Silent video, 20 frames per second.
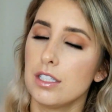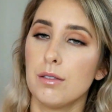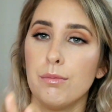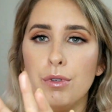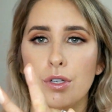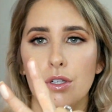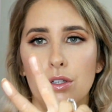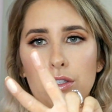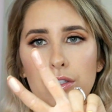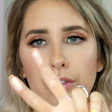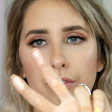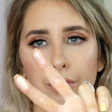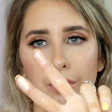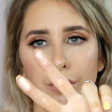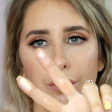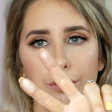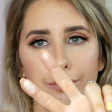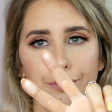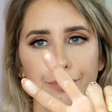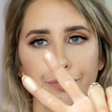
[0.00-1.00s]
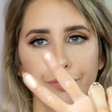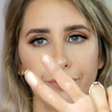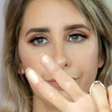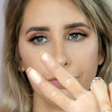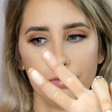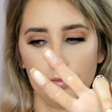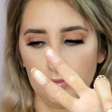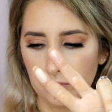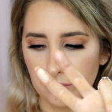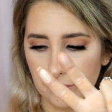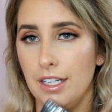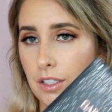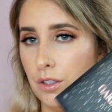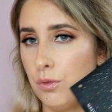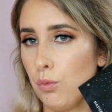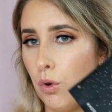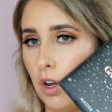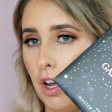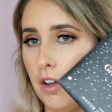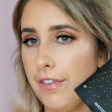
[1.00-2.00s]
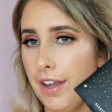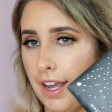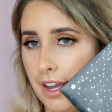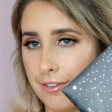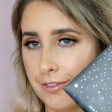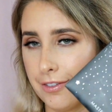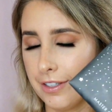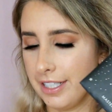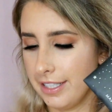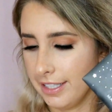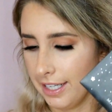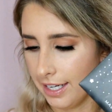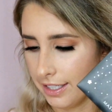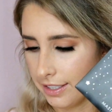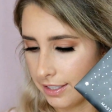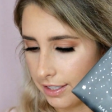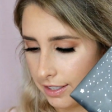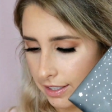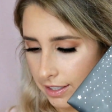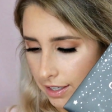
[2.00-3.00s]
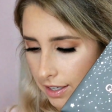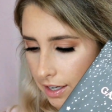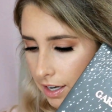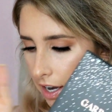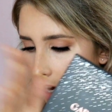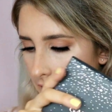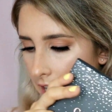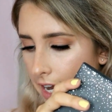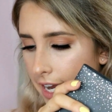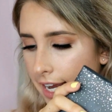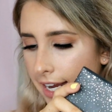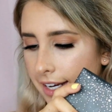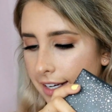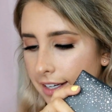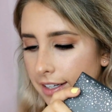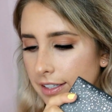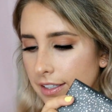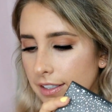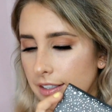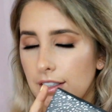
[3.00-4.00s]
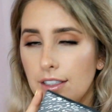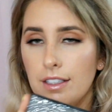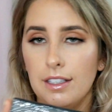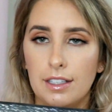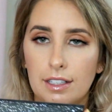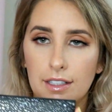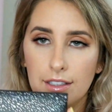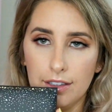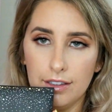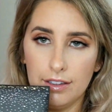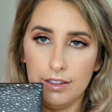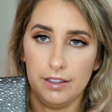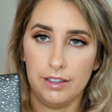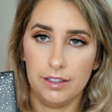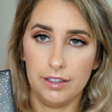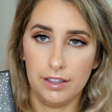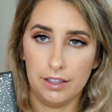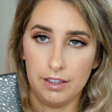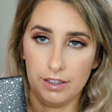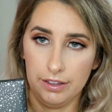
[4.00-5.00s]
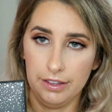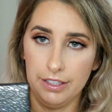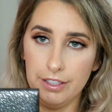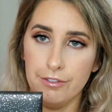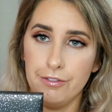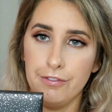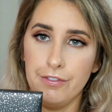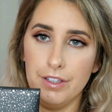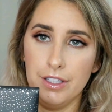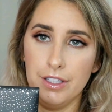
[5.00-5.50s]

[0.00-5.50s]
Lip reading: beautiful. It is worth every cent. I live for